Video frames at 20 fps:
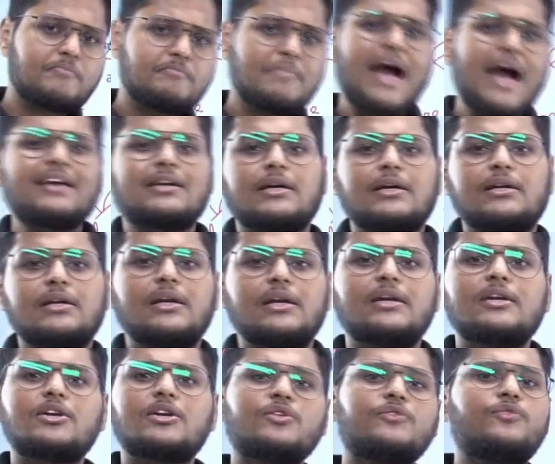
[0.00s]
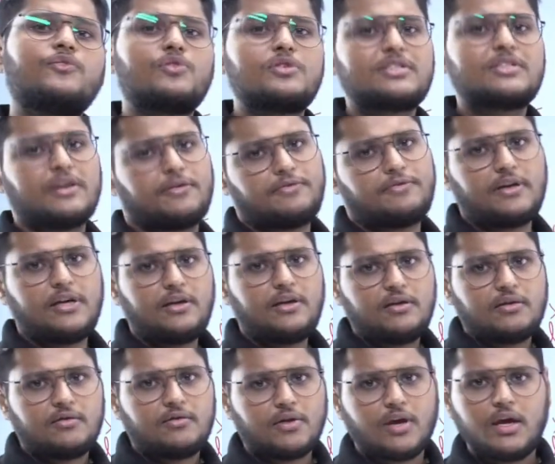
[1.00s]
matter related to food safety,
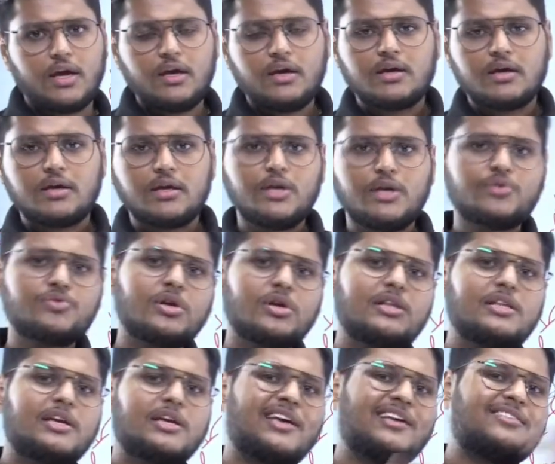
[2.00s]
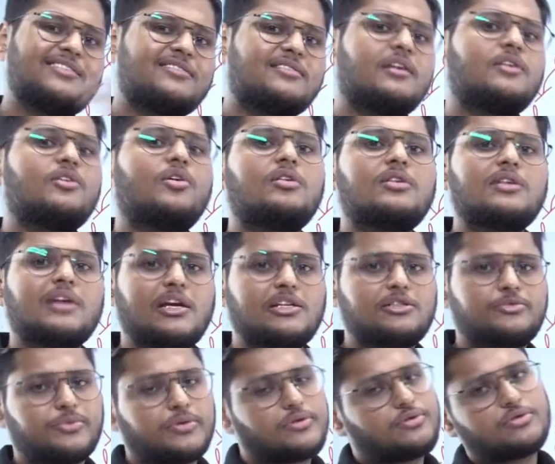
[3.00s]
okay, usually the cases are not
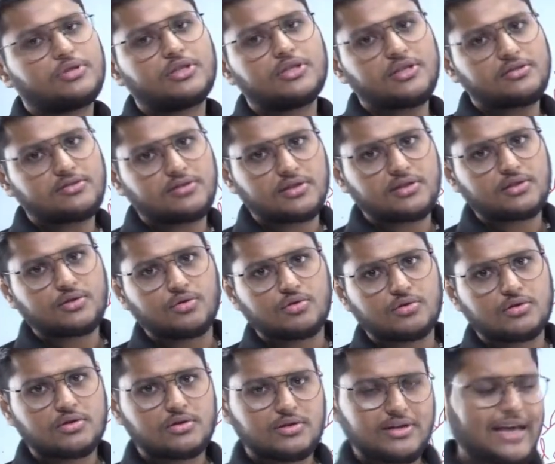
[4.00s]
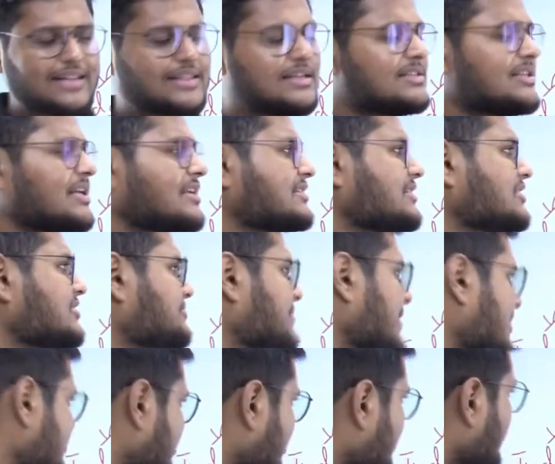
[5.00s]
transferred to the district court. Rather, there is a
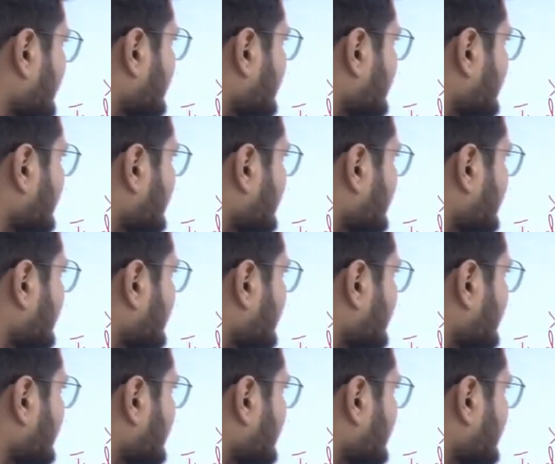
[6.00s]
special